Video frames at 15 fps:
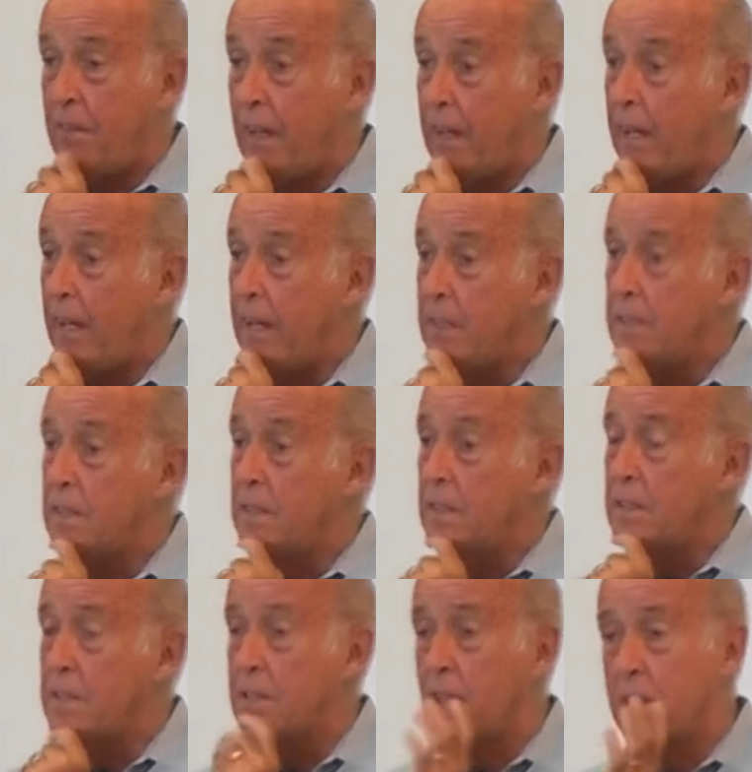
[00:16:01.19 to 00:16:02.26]
then
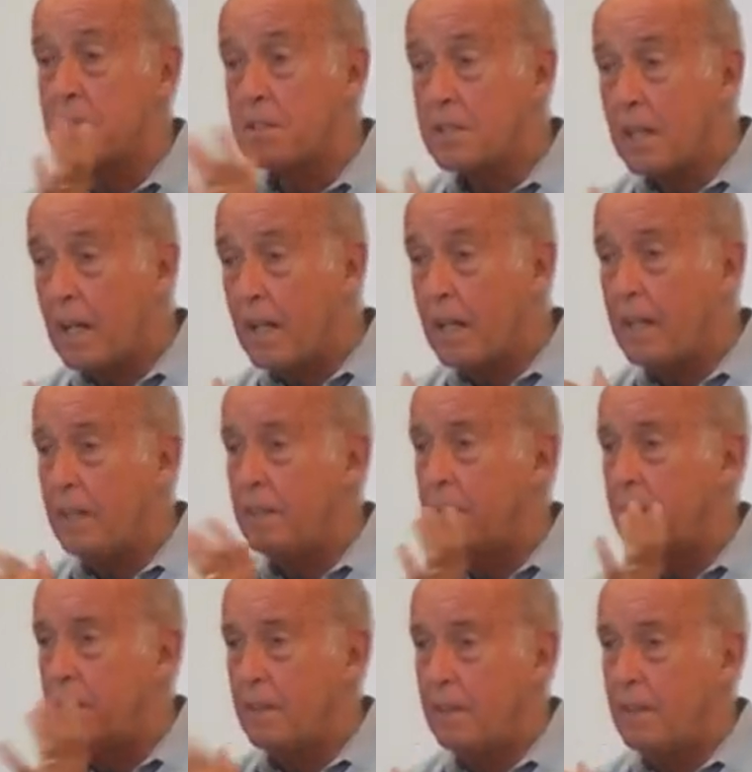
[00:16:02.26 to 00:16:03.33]
this other side
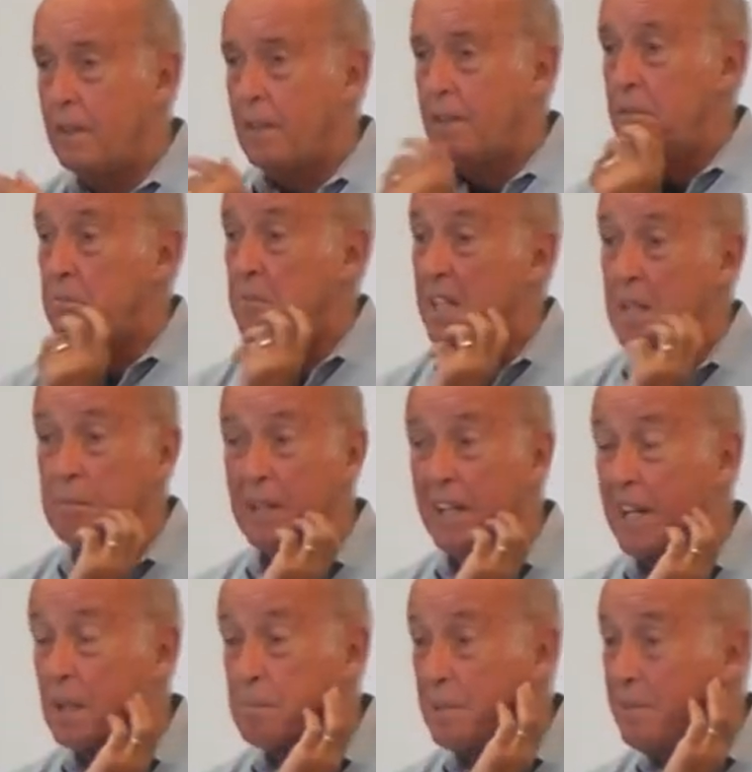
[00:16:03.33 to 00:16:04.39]
may or may
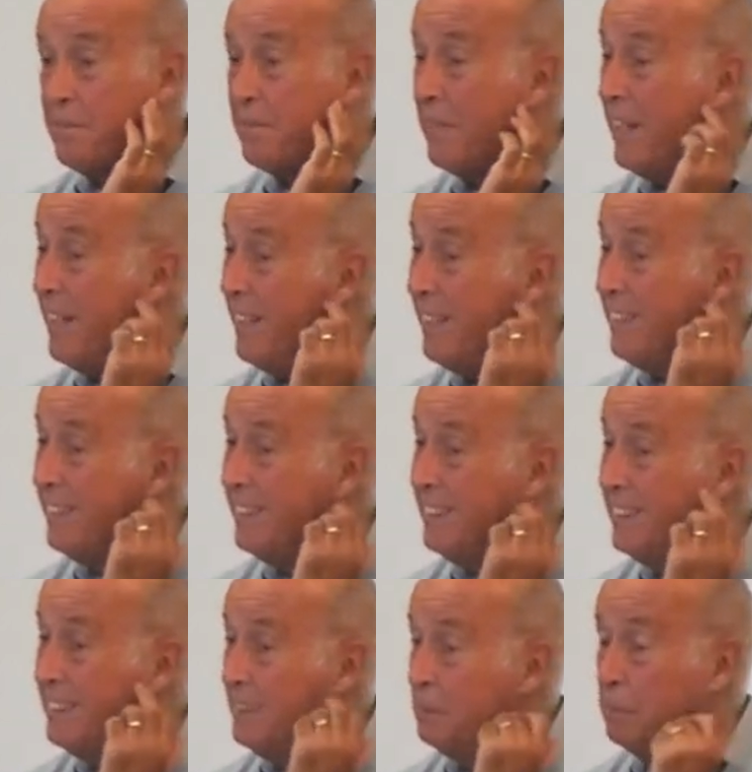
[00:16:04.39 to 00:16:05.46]
not be fed,
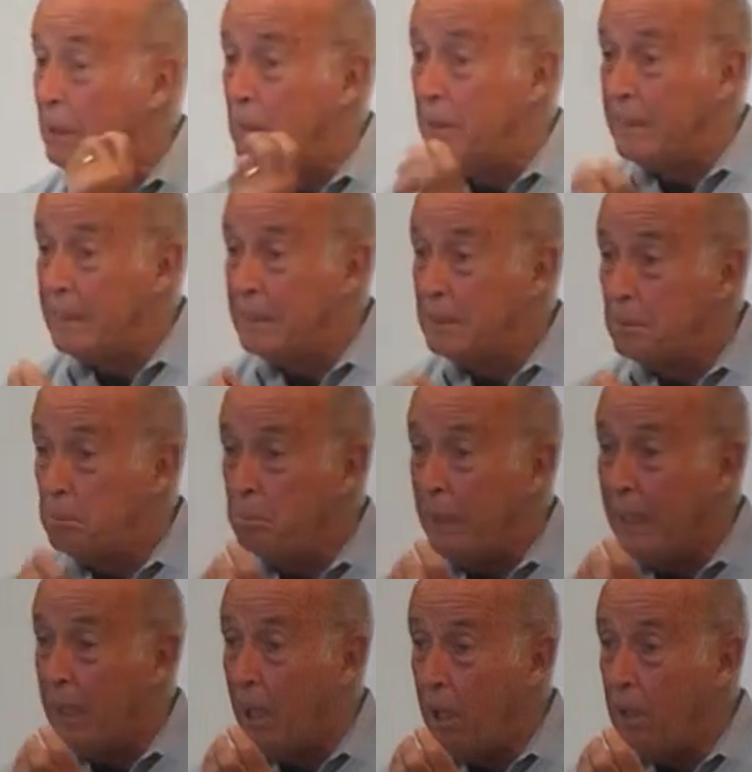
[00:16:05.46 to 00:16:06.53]
but where there's a
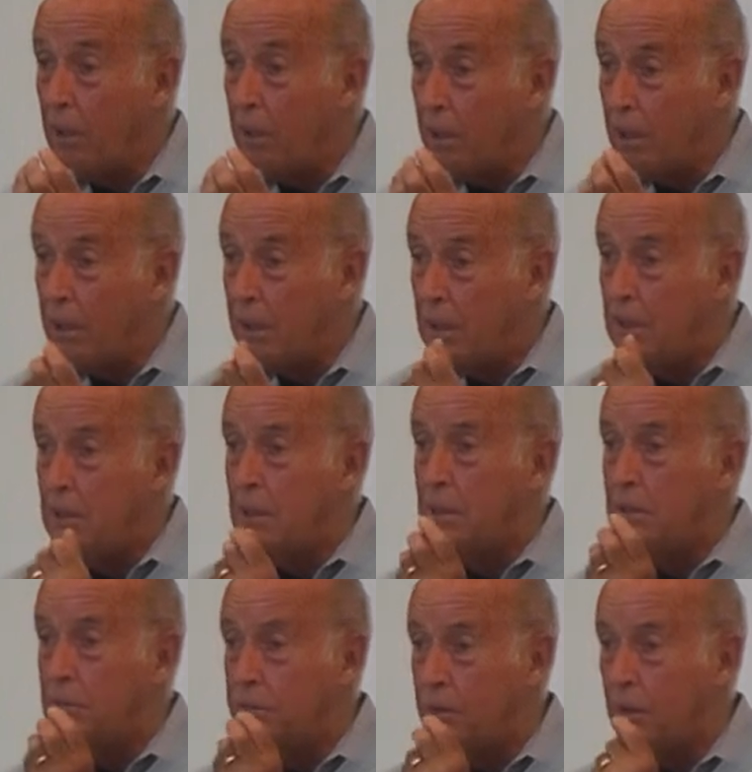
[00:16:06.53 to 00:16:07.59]
big hunger
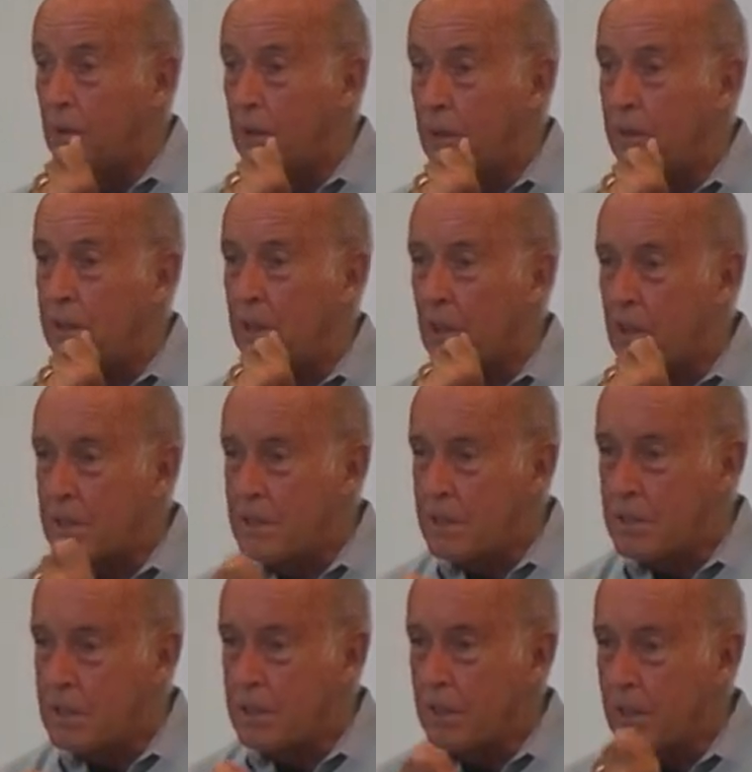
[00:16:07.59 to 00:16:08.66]
for the
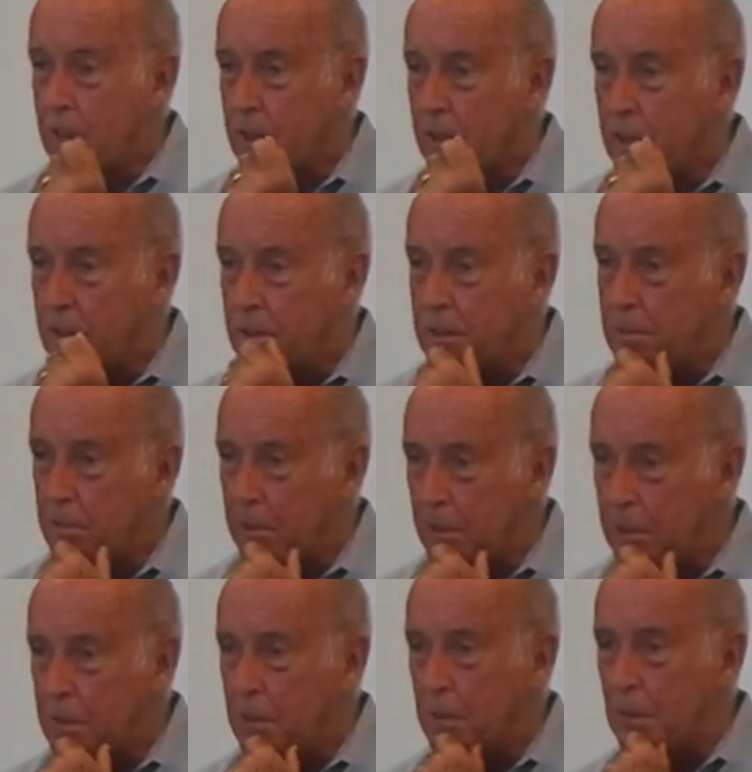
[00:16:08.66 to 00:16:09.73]
artistic, the
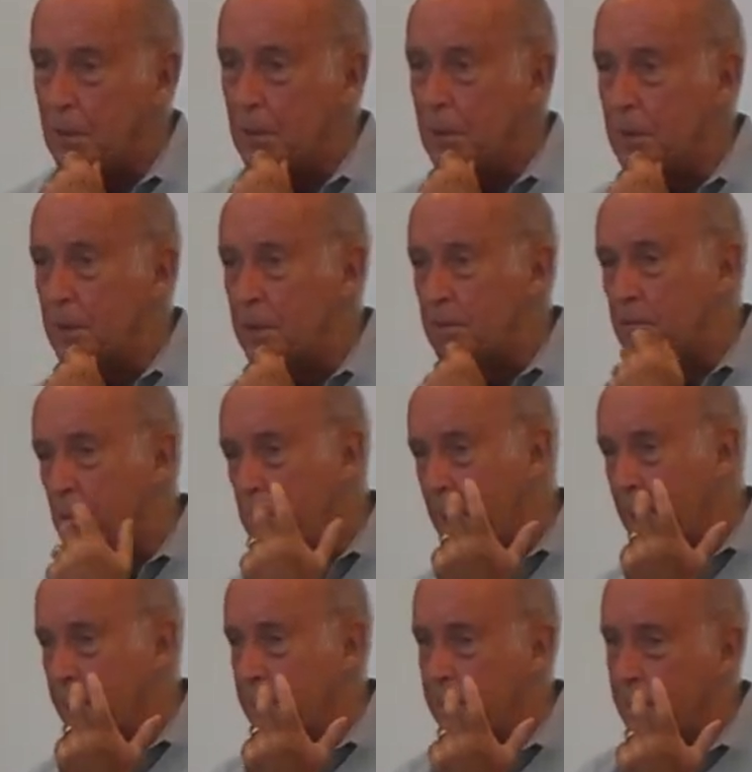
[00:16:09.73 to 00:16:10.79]
spiritual, the
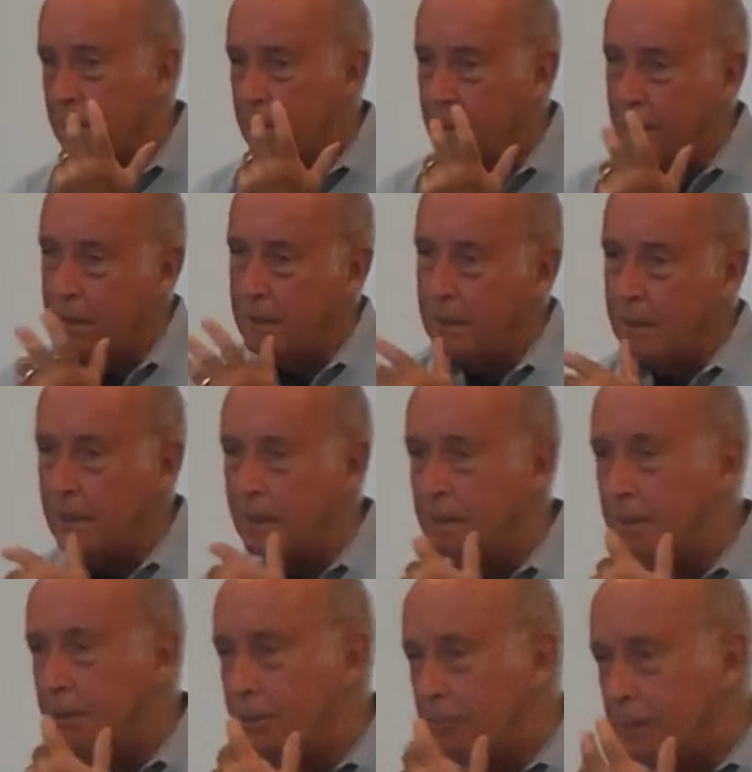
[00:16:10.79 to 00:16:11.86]
romantic, the,
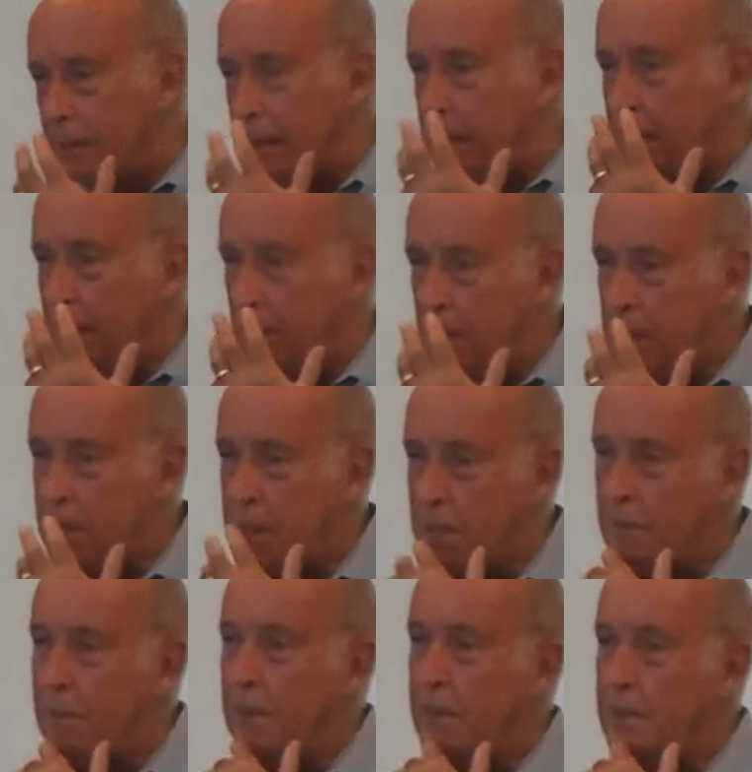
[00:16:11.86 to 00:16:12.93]
the
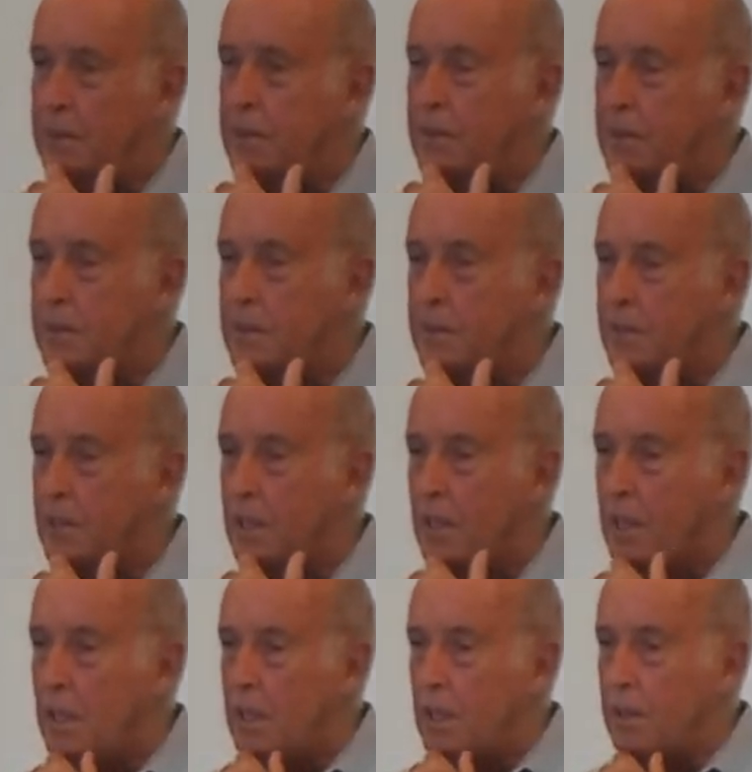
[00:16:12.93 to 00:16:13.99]
mysterious,
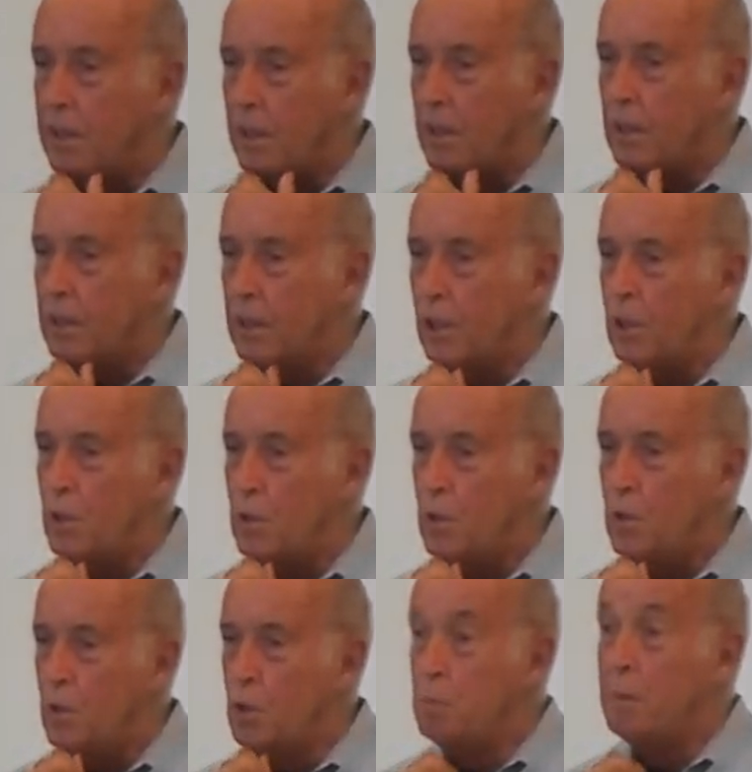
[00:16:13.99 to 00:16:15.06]
the, the
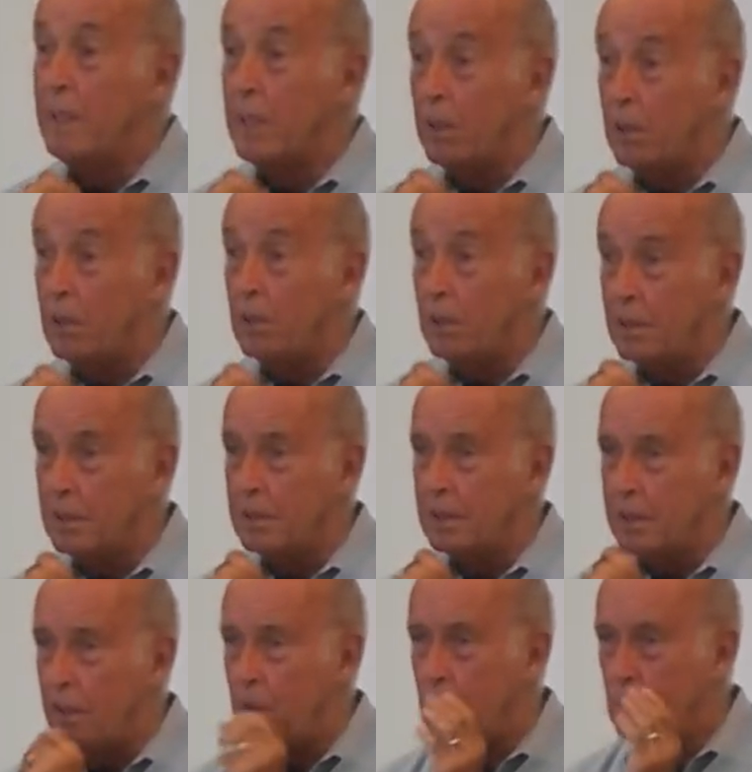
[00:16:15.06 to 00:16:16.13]
noumenal,
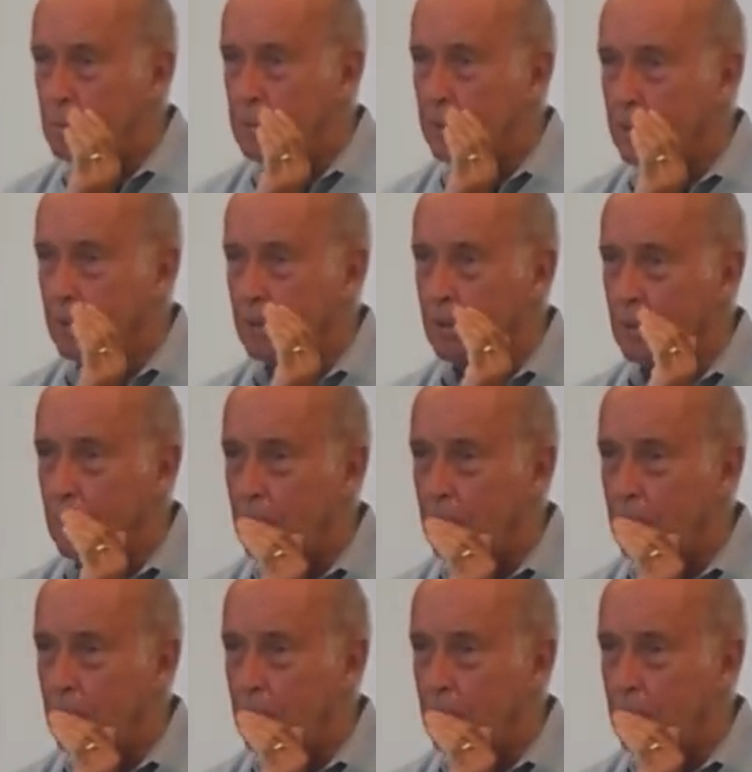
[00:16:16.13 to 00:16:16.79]
the noumenal,